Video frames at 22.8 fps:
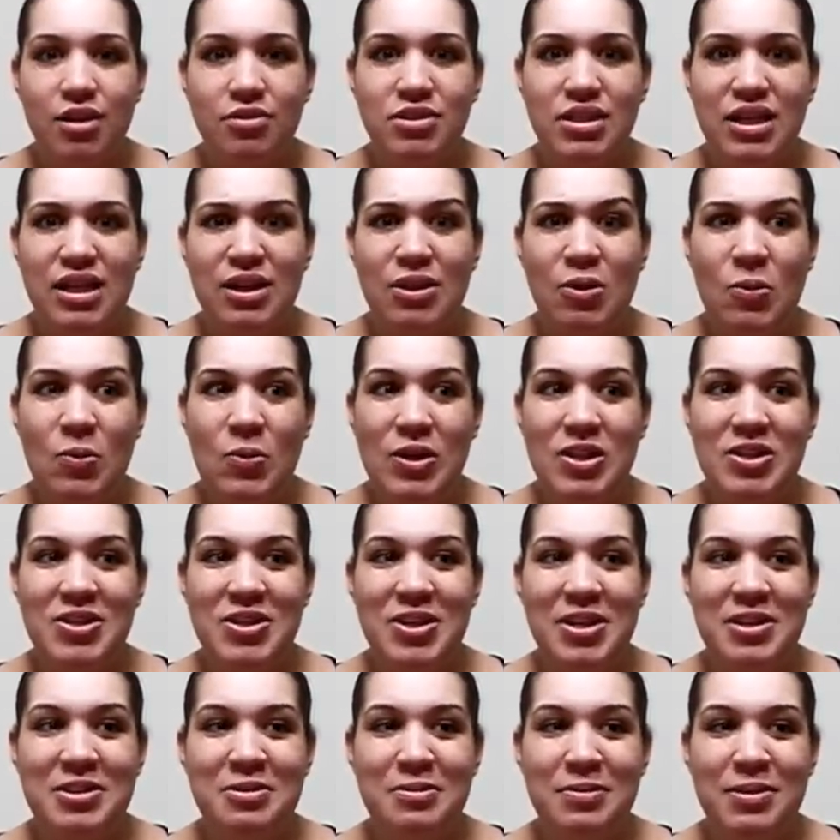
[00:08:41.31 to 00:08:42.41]
I was like, what
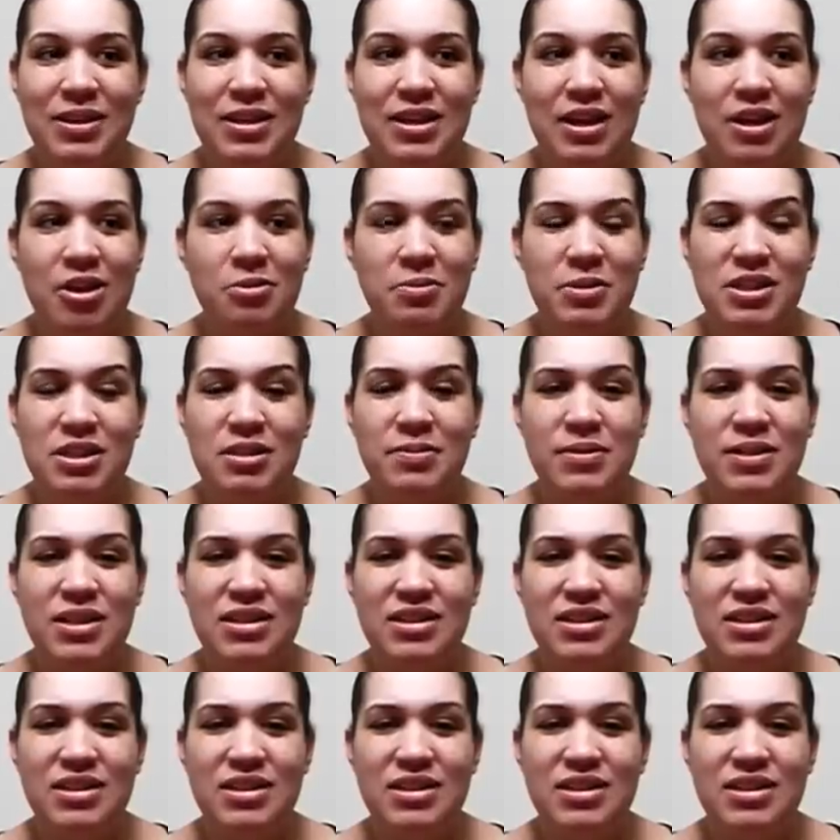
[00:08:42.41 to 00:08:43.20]
should I do about the hair on my stomach?